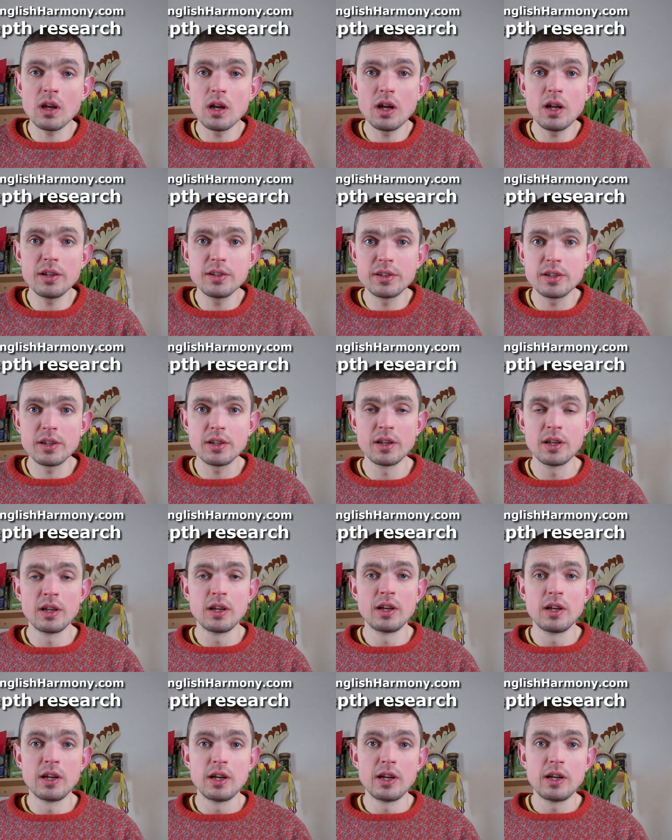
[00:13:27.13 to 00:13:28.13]
and
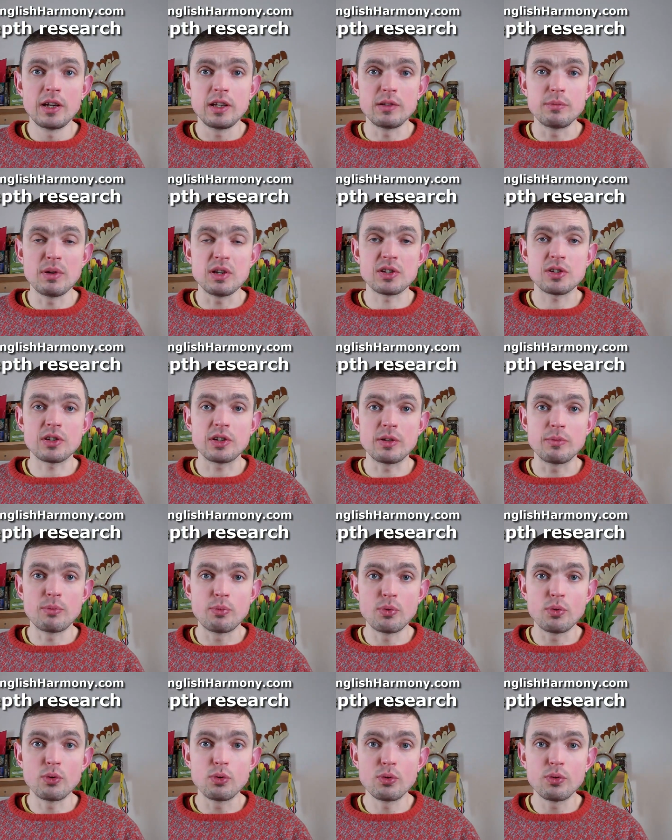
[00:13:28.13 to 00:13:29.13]
it basically
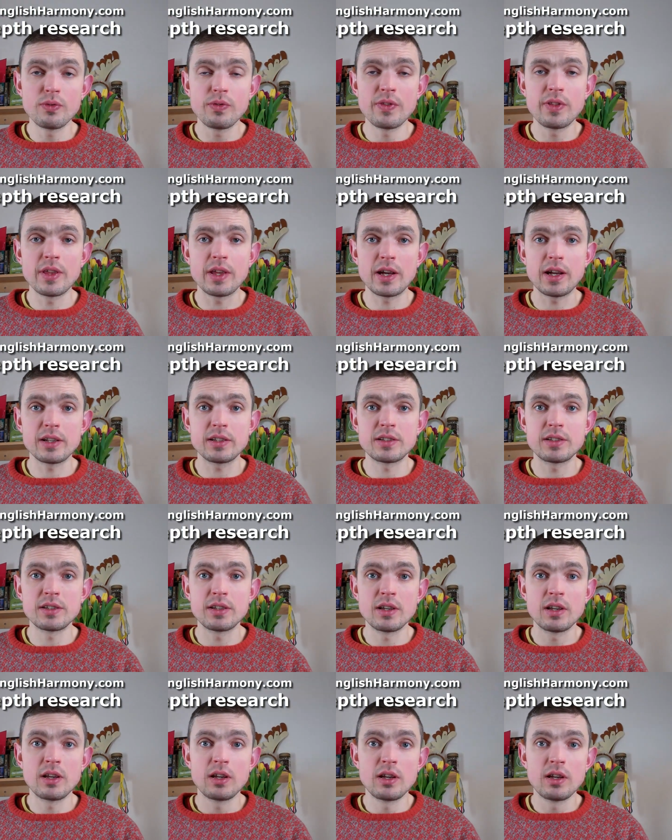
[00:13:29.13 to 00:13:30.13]
proved that
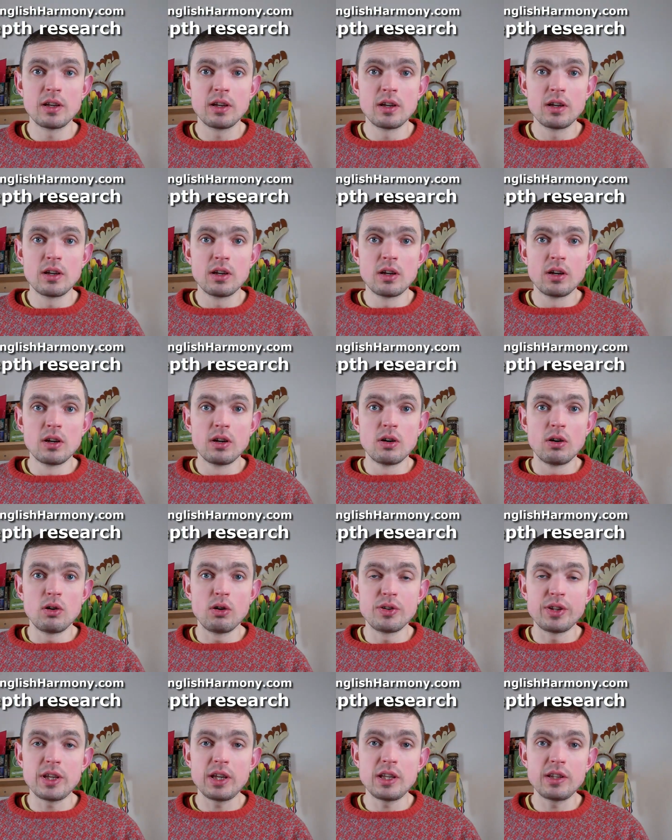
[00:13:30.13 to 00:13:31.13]

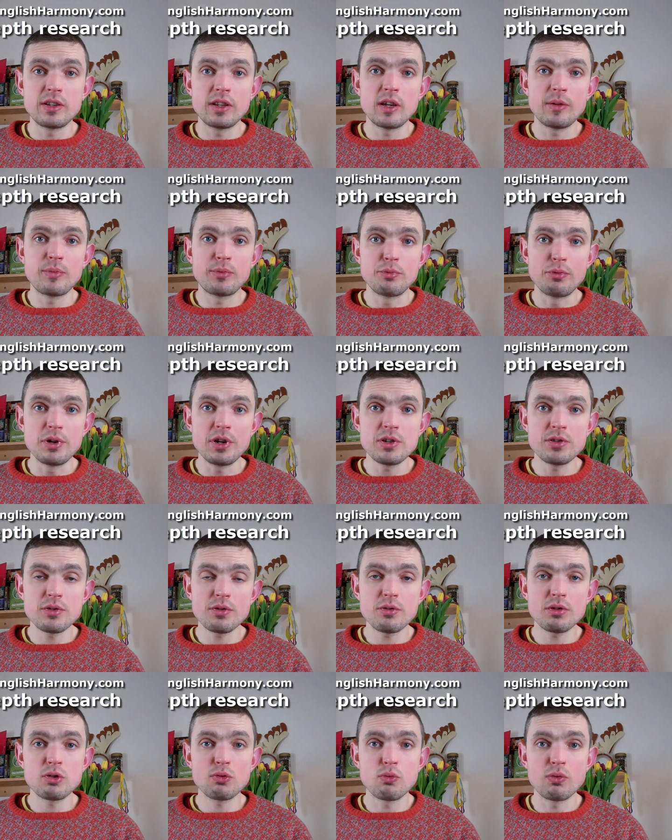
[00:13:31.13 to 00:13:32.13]
all the in-depth
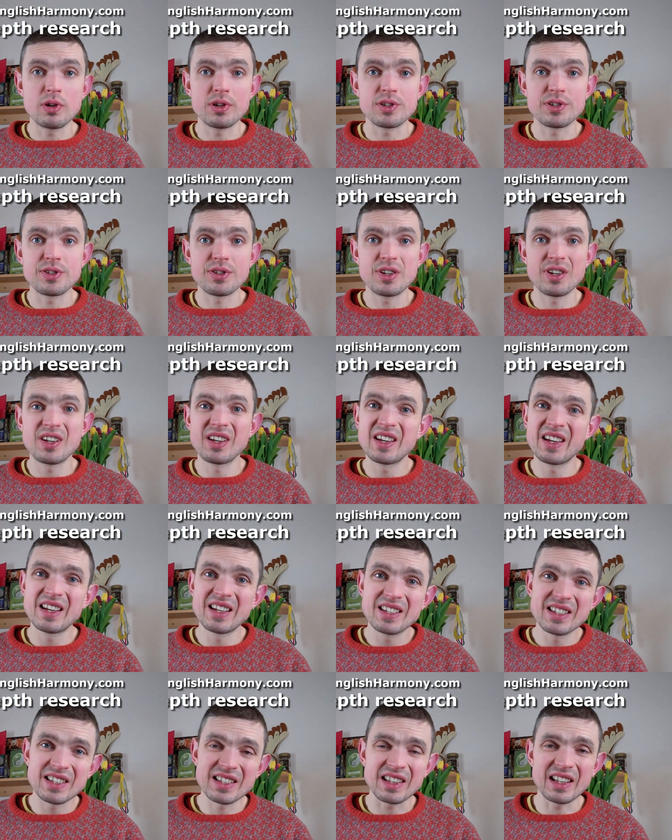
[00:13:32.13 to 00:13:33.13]
research was
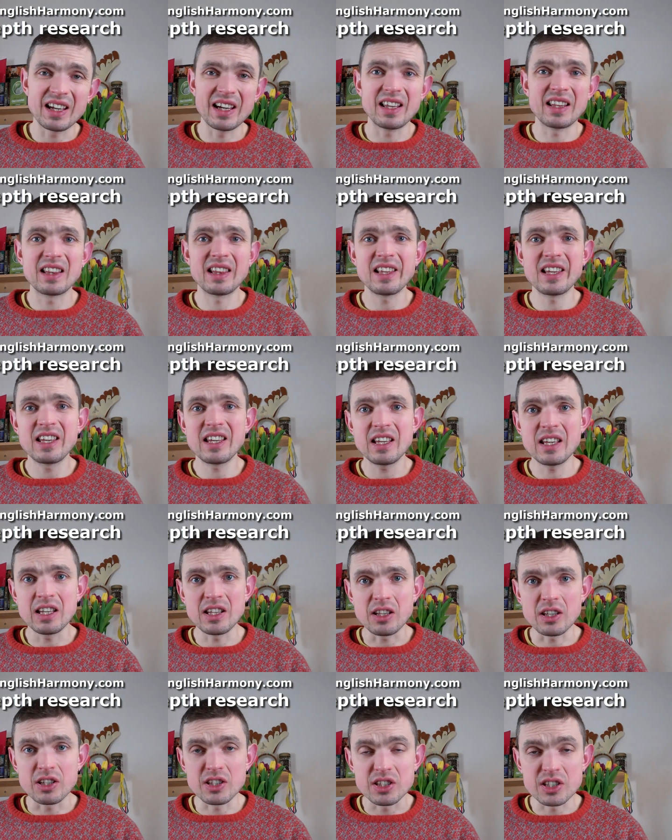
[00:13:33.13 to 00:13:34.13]
slightly
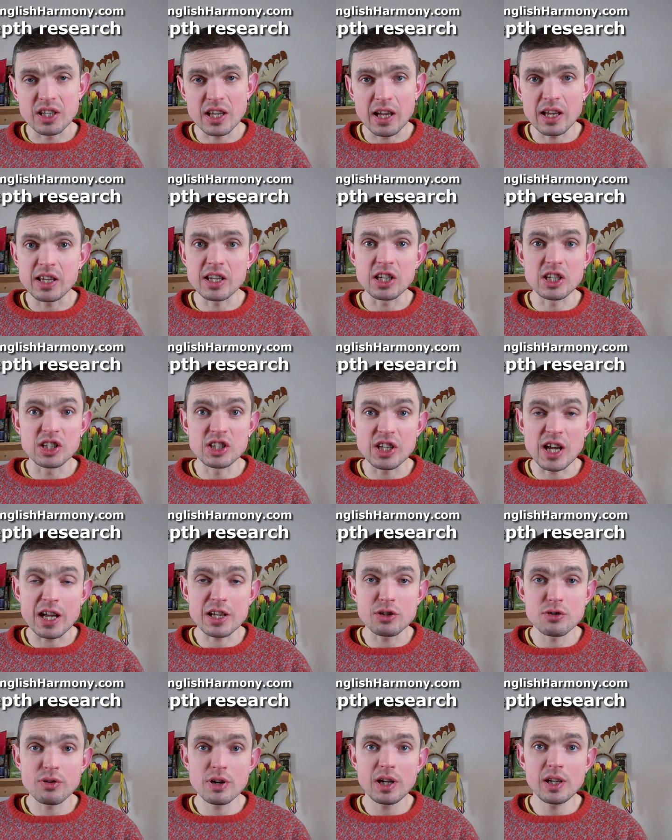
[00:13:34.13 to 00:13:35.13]

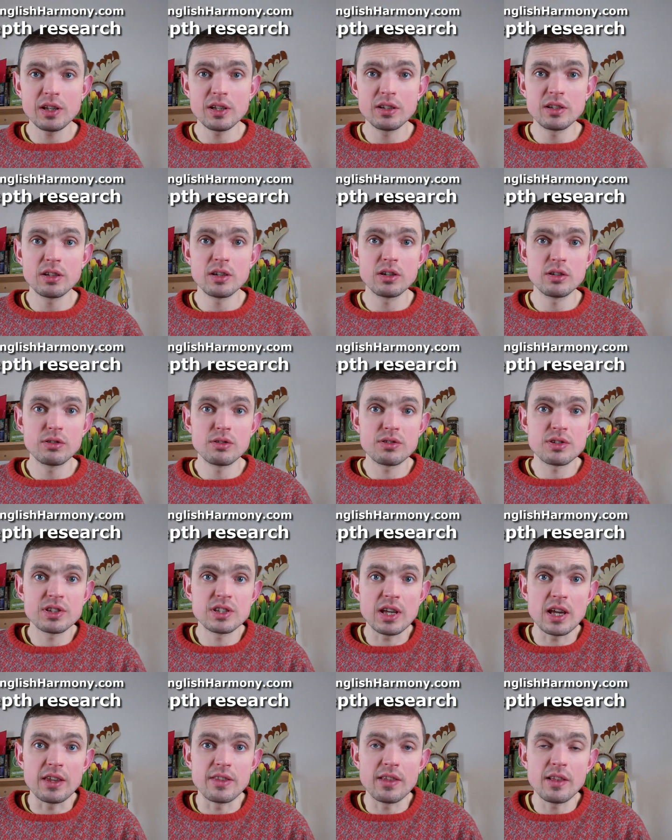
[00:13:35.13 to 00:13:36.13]
exaggerated, to
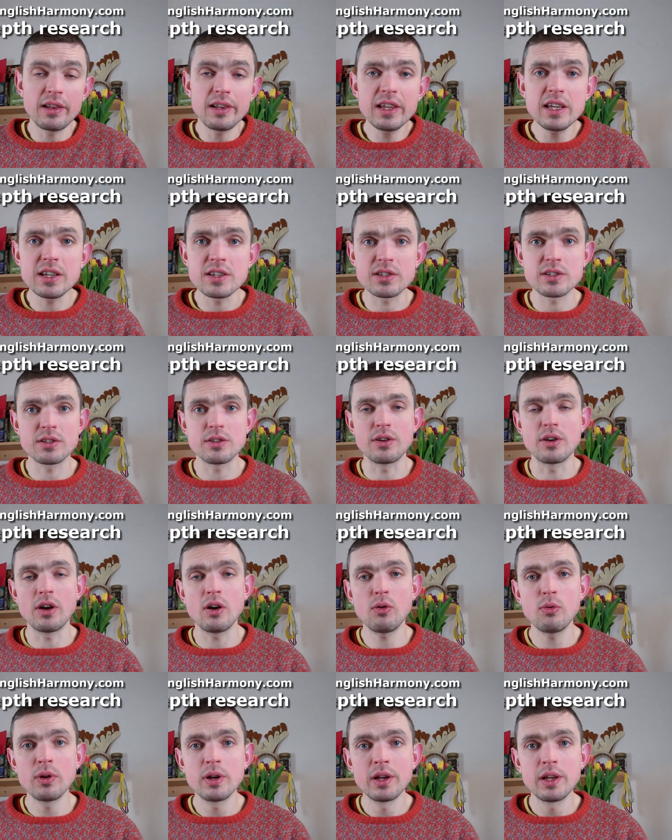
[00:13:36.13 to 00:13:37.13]
say the least, you
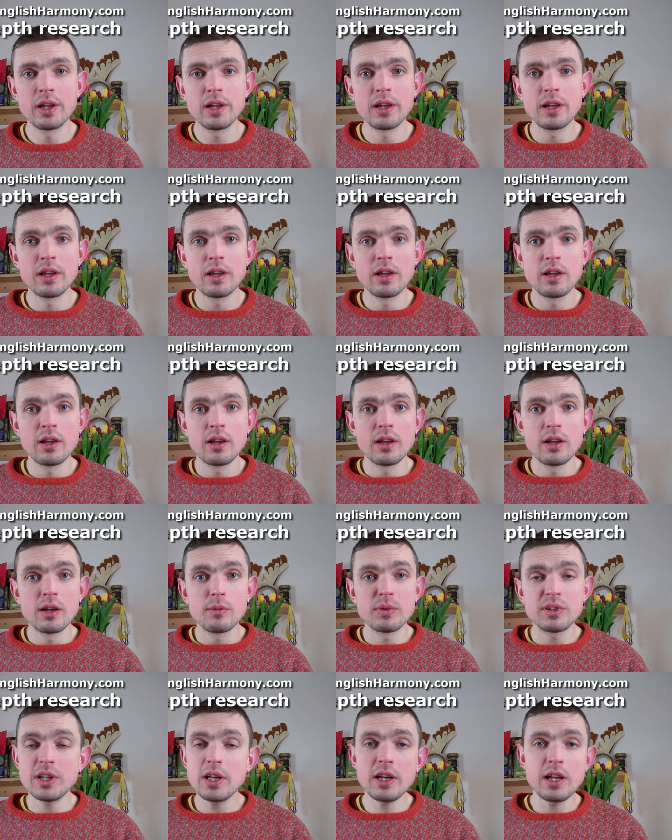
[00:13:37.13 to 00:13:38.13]
know.
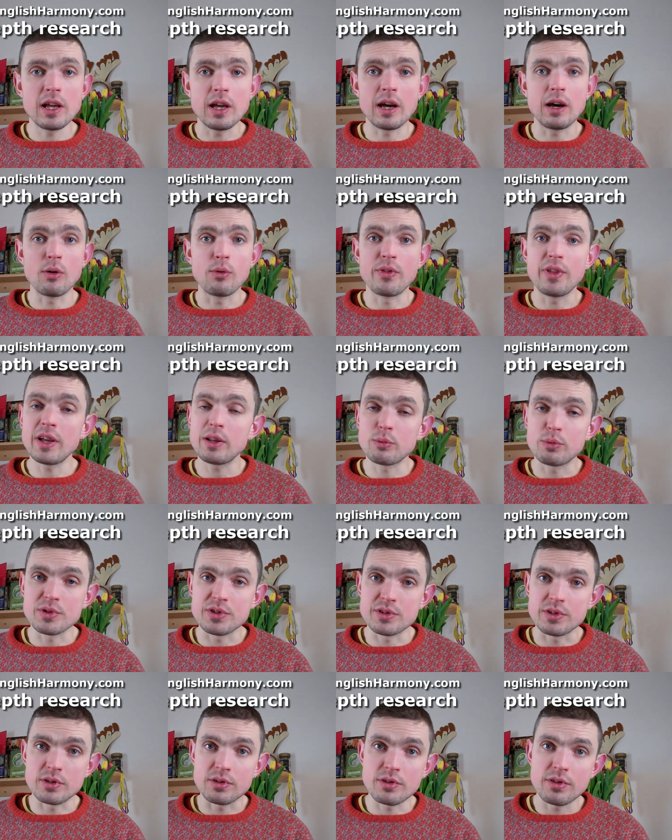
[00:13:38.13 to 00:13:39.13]
But anyhow, that
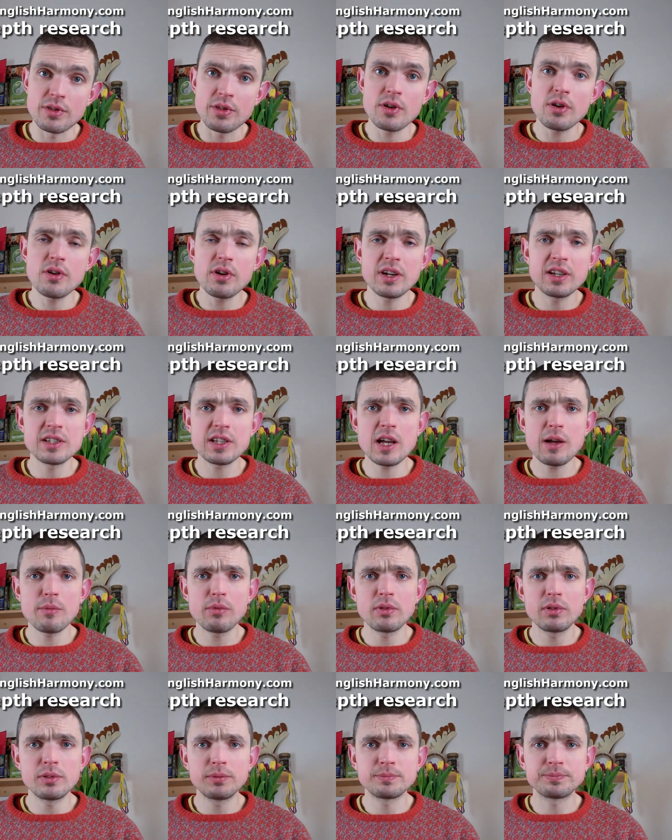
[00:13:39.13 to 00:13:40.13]
was the third
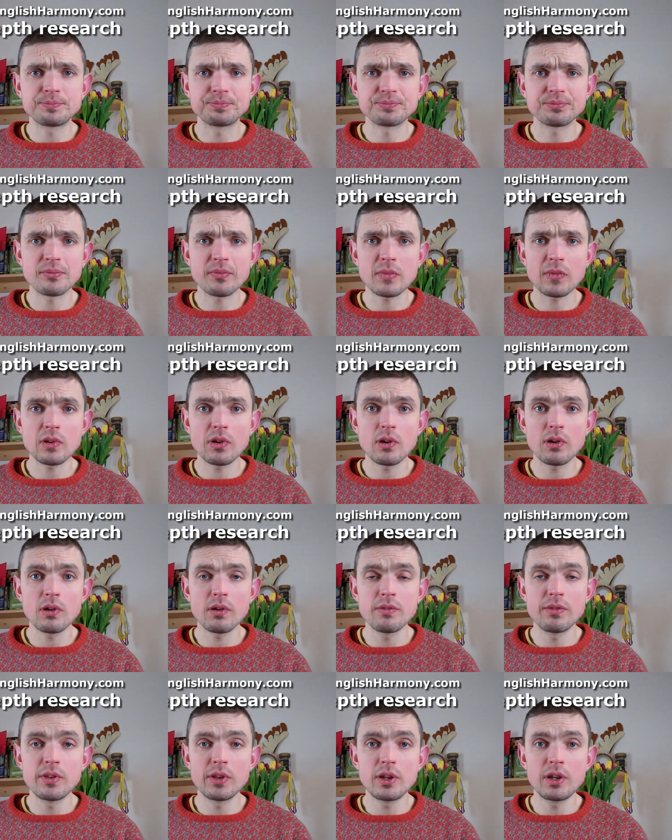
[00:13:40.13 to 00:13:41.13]
example
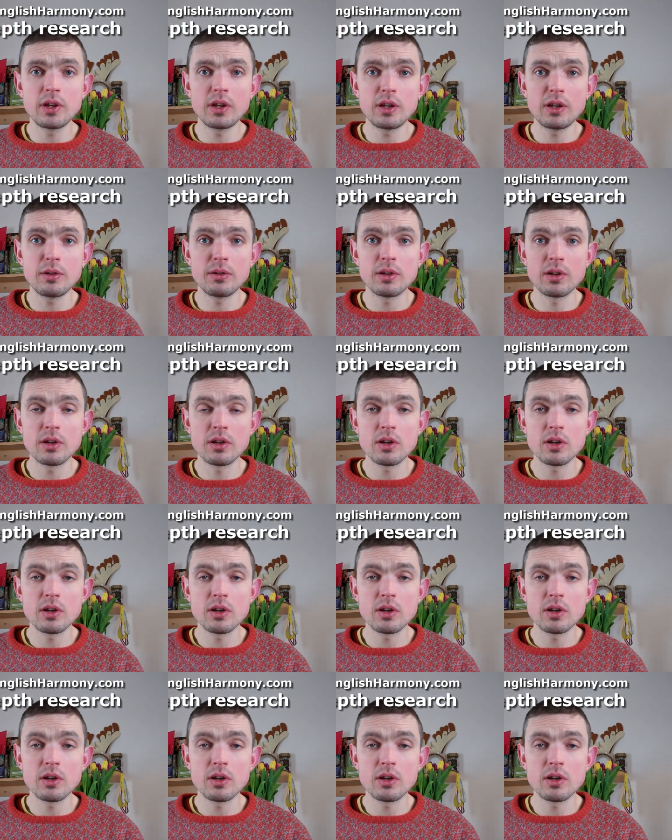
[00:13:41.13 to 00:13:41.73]
of the